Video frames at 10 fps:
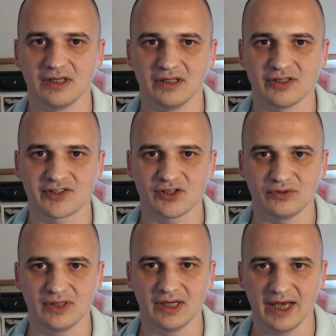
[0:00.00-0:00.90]
So
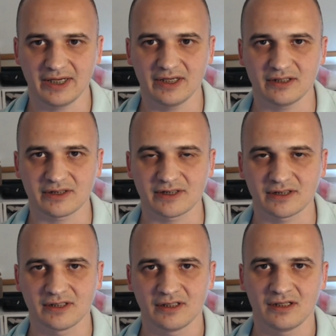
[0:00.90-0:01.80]
the hackers
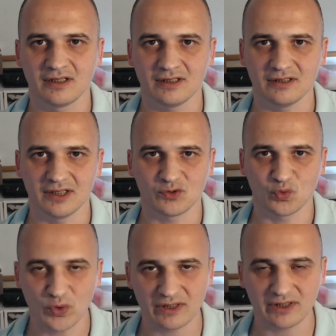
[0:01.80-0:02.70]
that
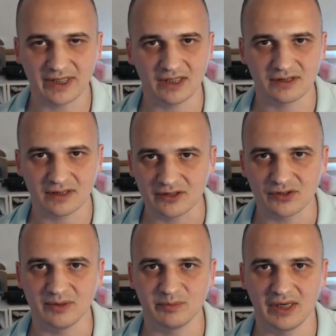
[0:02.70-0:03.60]
will get into
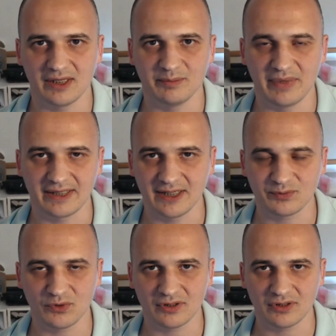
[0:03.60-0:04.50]
the bank
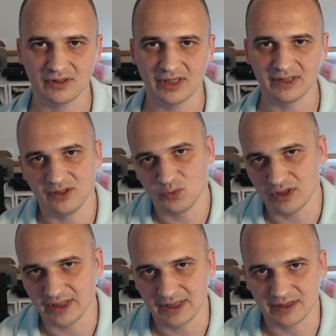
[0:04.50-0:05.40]
network, and they will
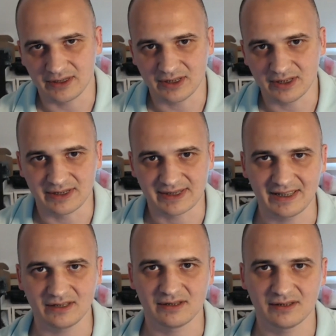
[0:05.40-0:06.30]
get
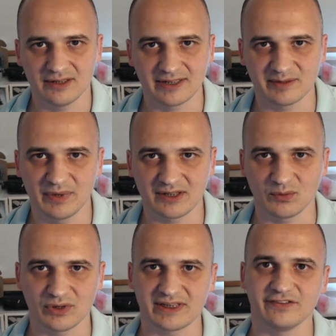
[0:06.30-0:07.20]
inside, doesn't matter
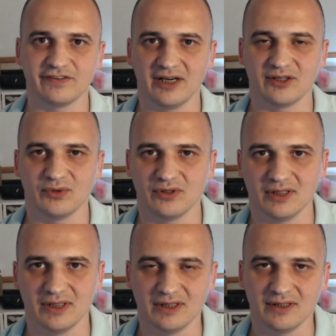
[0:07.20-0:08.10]
what's the firewall
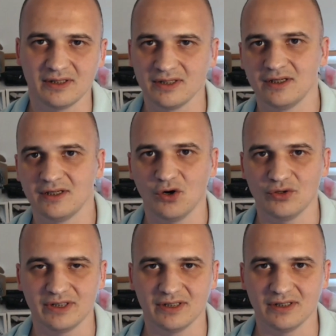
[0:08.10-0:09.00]
on
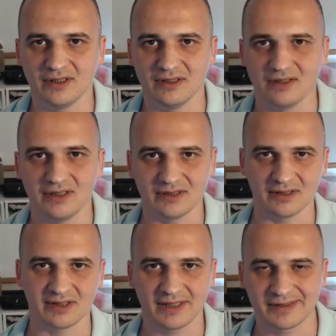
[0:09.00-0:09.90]
the
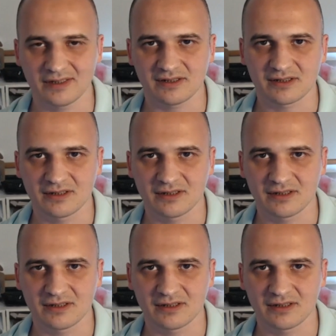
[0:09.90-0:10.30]
internet access,